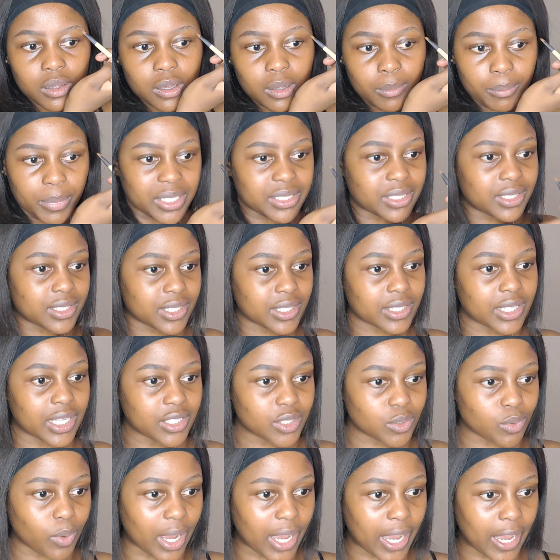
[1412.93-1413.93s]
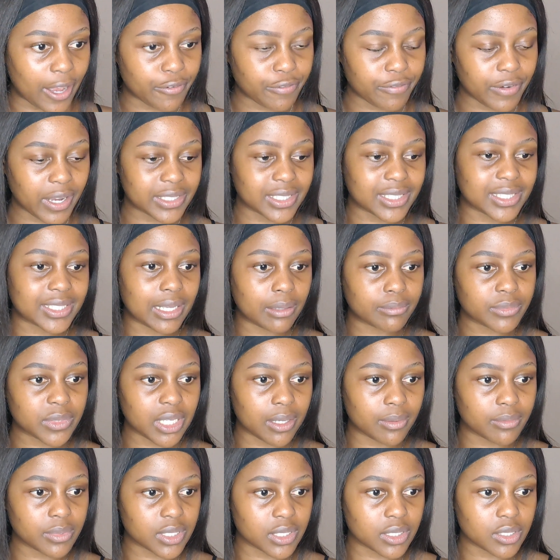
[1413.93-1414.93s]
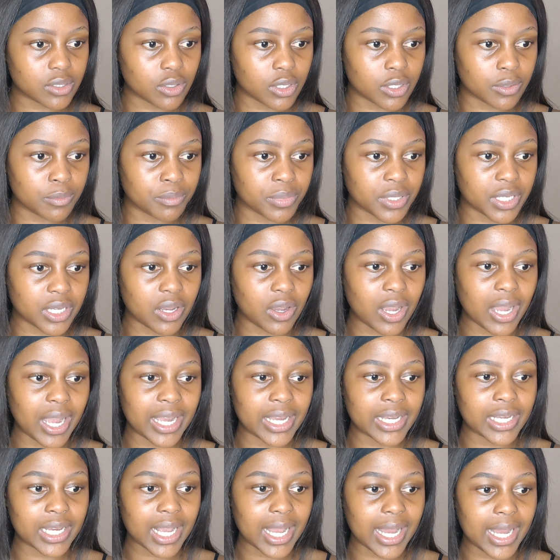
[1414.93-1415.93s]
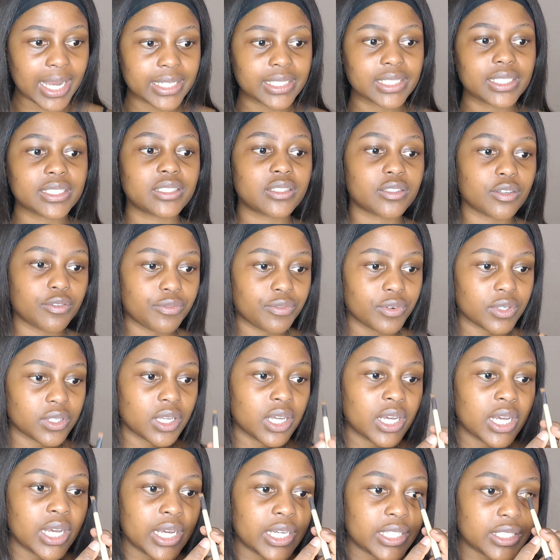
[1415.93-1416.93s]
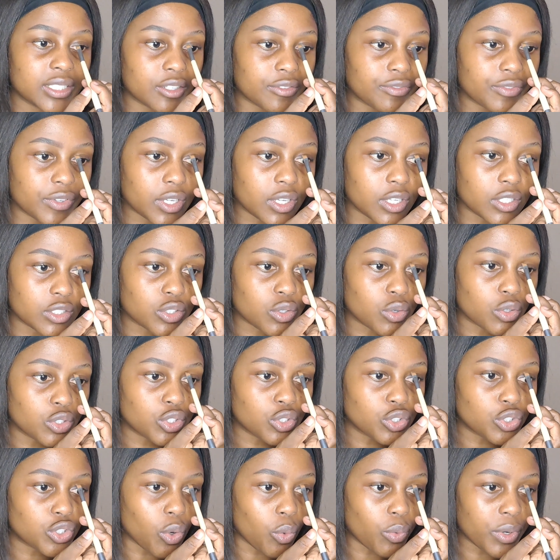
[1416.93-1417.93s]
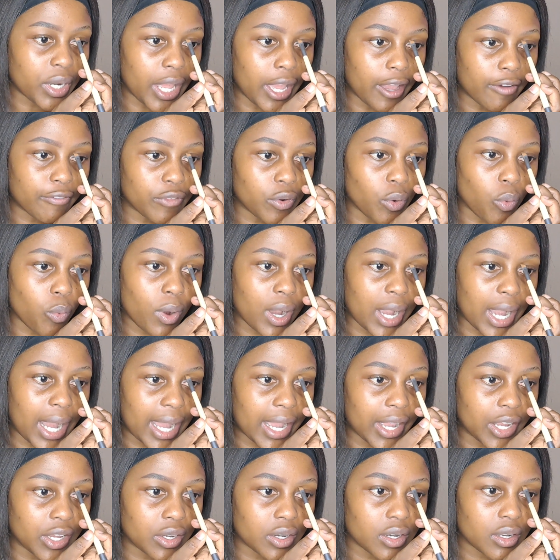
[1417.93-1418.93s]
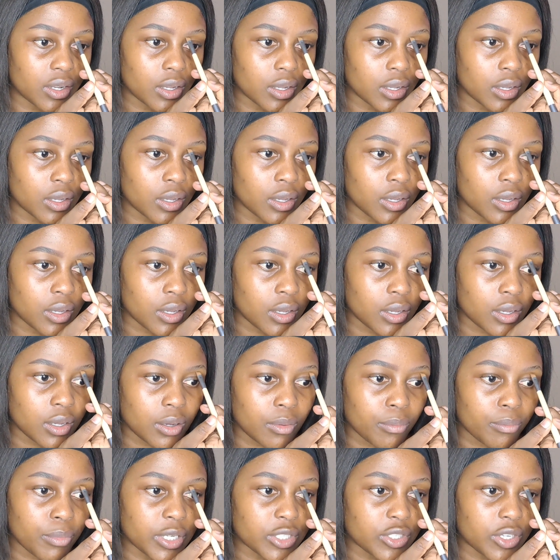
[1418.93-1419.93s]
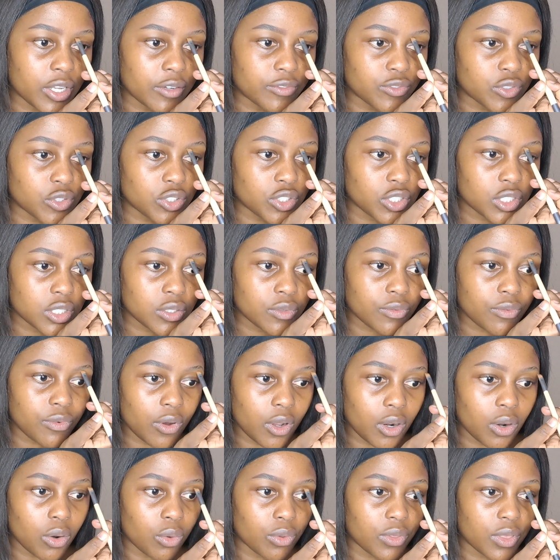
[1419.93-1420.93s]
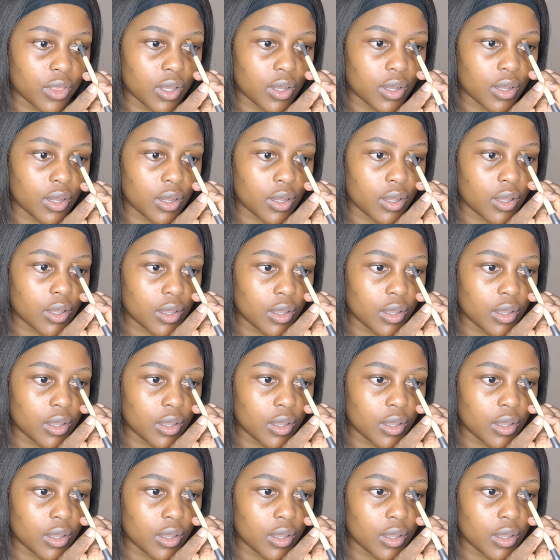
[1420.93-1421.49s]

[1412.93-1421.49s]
But see, that's why I find sometimes this can be kind of difficult, because you don't have no guide, but you have to just follow the